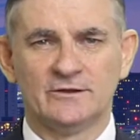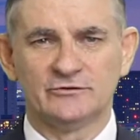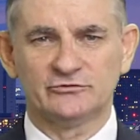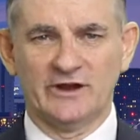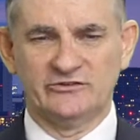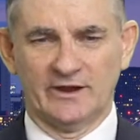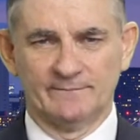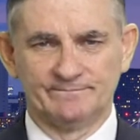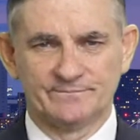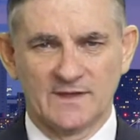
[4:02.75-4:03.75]

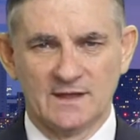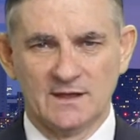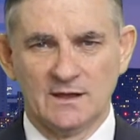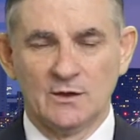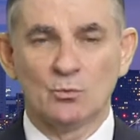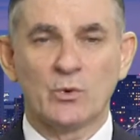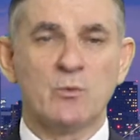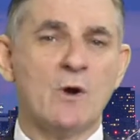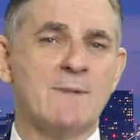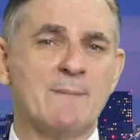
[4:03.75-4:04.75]
Stretching. We
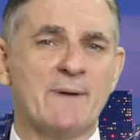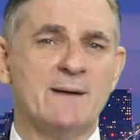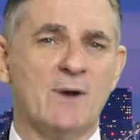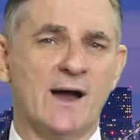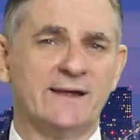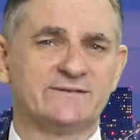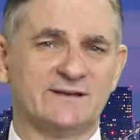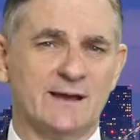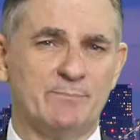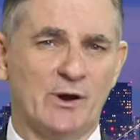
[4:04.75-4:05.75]
warm up our minds
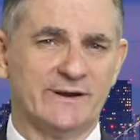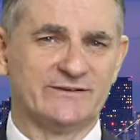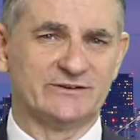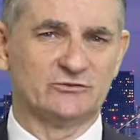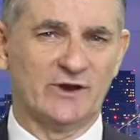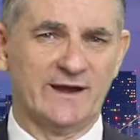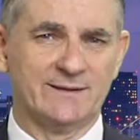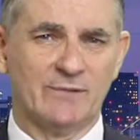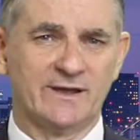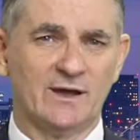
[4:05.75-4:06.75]
and our bodies in
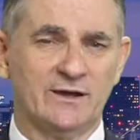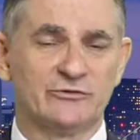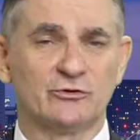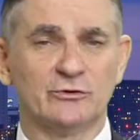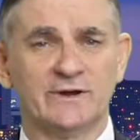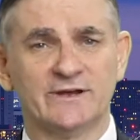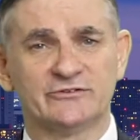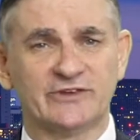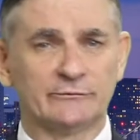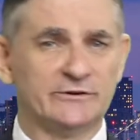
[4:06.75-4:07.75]
training by going through a
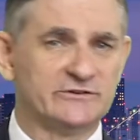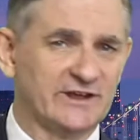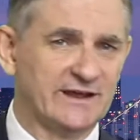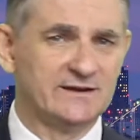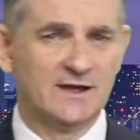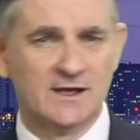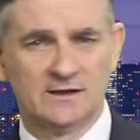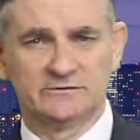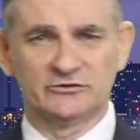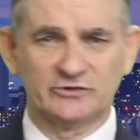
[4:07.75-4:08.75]
set
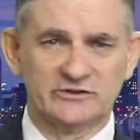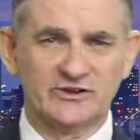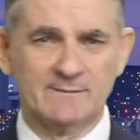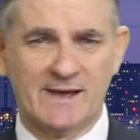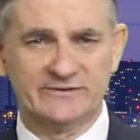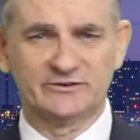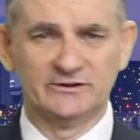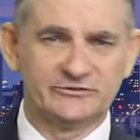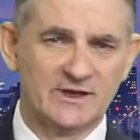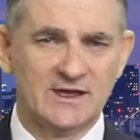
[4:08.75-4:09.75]
routine to stretch our
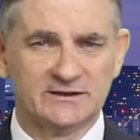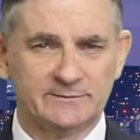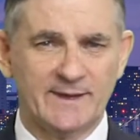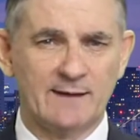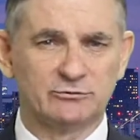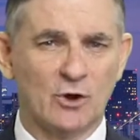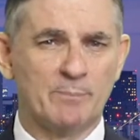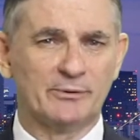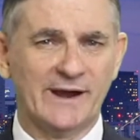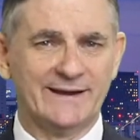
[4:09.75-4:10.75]
muscles to be able to
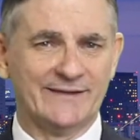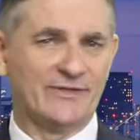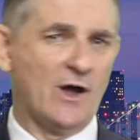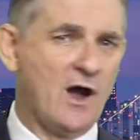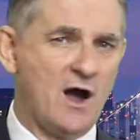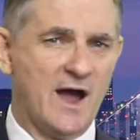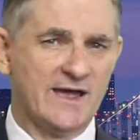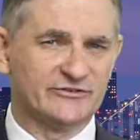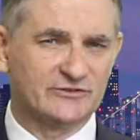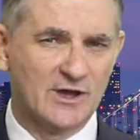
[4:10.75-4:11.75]
operate at the
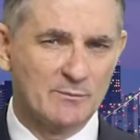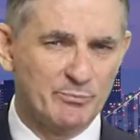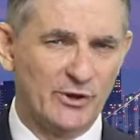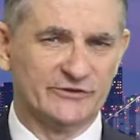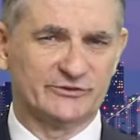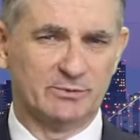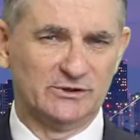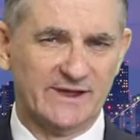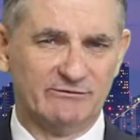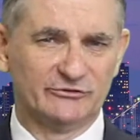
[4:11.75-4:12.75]
highest possible
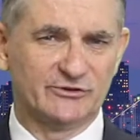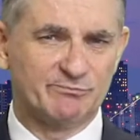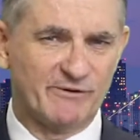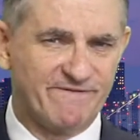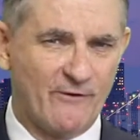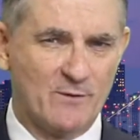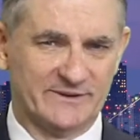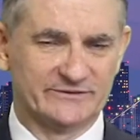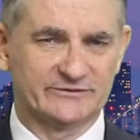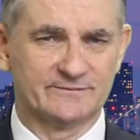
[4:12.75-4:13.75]
levels of
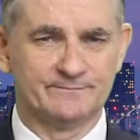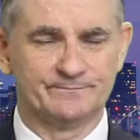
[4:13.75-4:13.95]
performance.